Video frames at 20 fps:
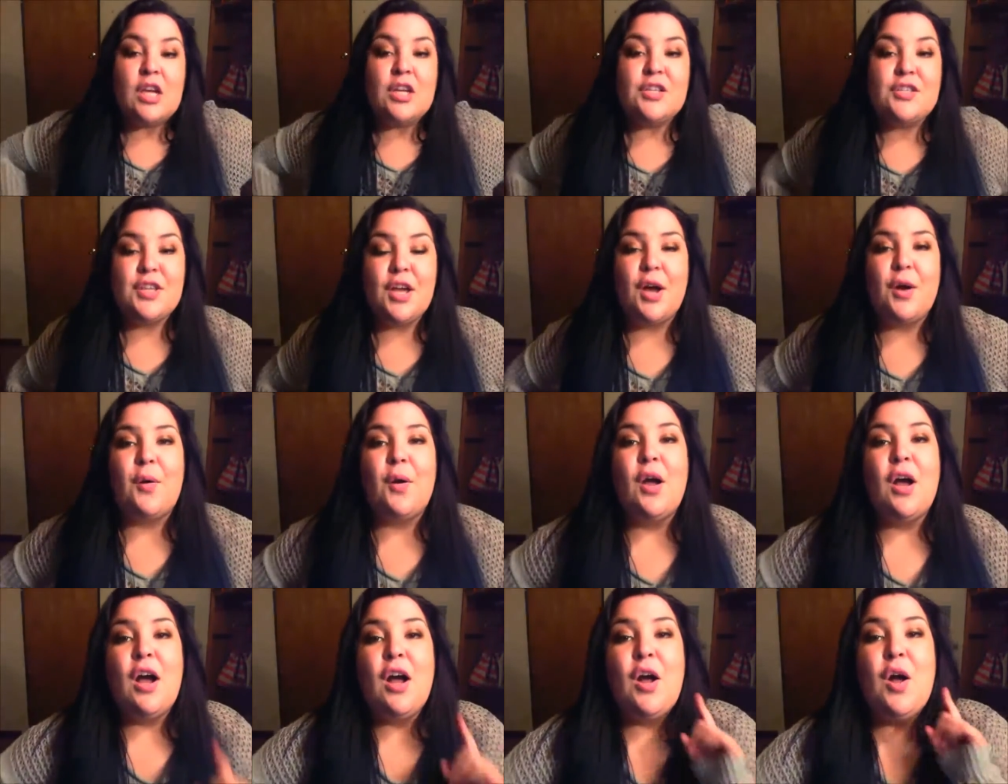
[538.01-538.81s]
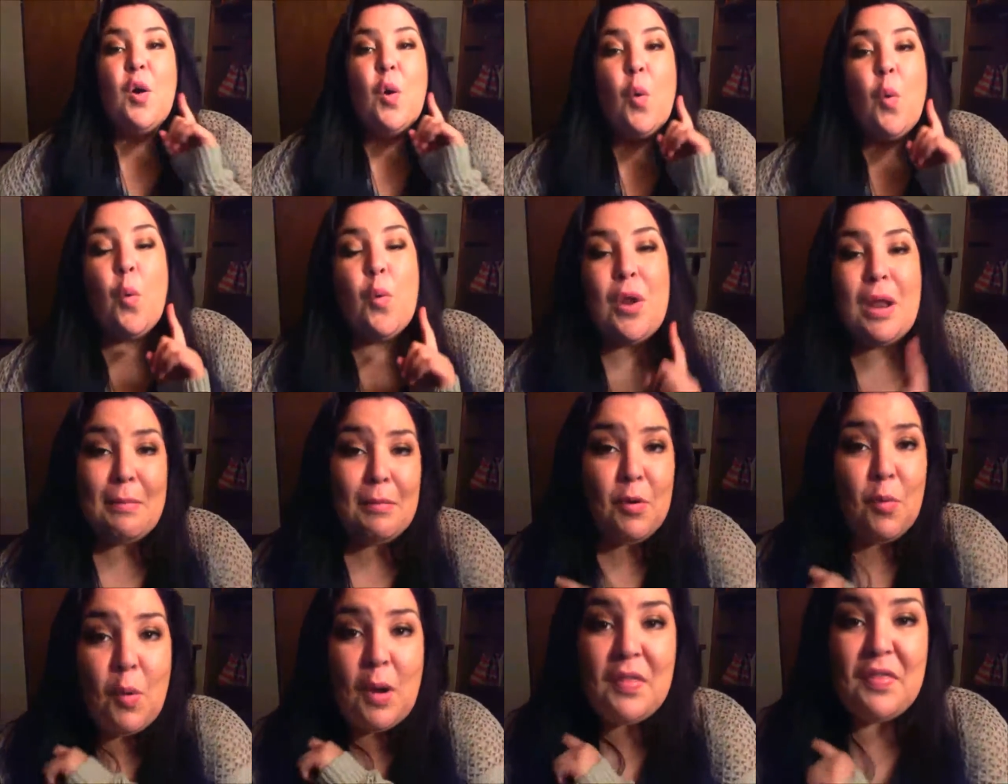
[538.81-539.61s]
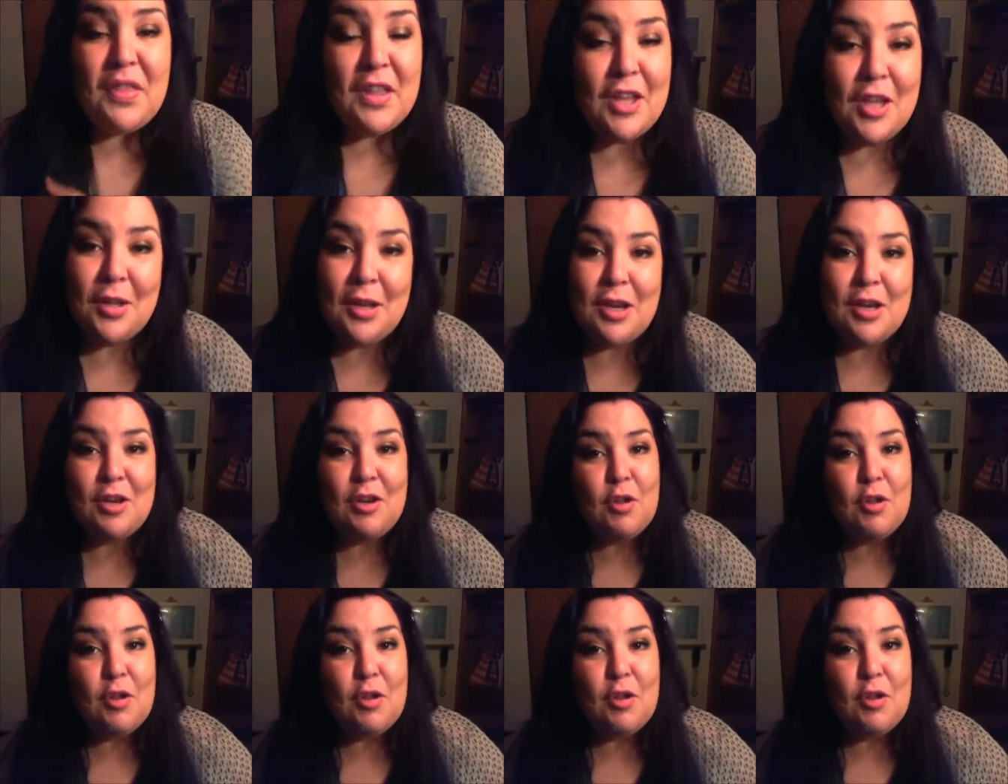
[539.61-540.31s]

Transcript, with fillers: So number one thing you need to do,